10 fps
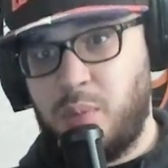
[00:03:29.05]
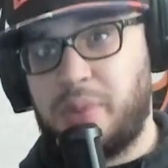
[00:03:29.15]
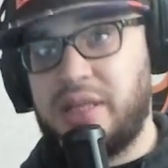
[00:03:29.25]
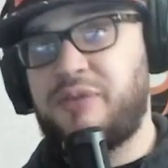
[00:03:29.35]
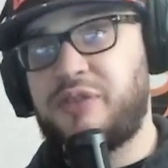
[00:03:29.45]

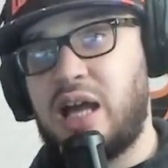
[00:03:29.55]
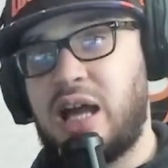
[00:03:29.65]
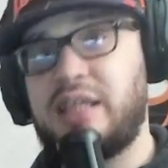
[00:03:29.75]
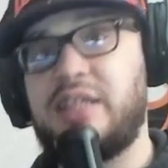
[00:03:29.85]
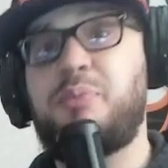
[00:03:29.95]
But if
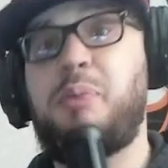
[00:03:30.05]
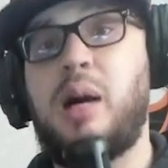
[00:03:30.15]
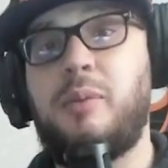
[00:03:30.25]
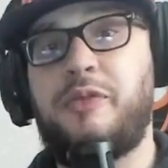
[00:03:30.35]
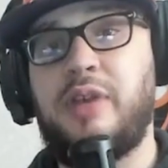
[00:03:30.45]
not, he's
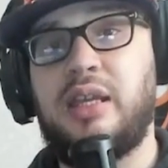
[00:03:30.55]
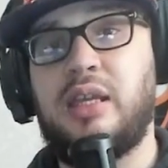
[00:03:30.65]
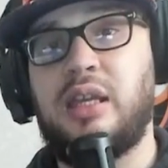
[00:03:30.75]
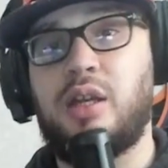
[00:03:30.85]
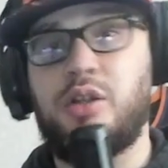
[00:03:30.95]
pump
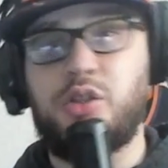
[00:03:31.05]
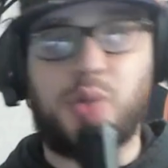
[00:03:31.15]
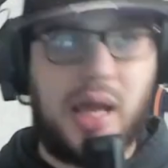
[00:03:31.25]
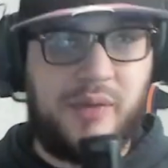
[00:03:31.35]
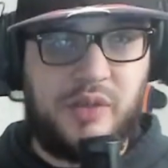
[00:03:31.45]
faking,
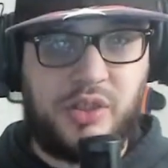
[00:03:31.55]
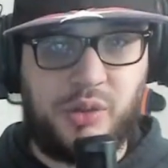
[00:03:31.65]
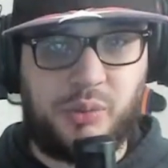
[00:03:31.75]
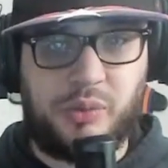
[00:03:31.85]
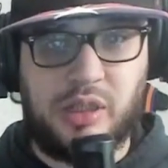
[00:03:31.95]
driving to
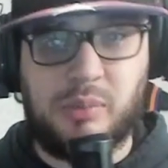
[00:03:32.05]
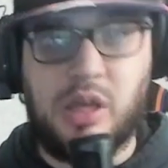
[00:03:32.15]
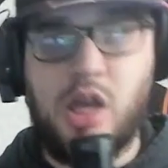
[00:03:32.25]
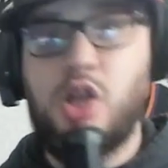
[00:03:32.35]
the rim,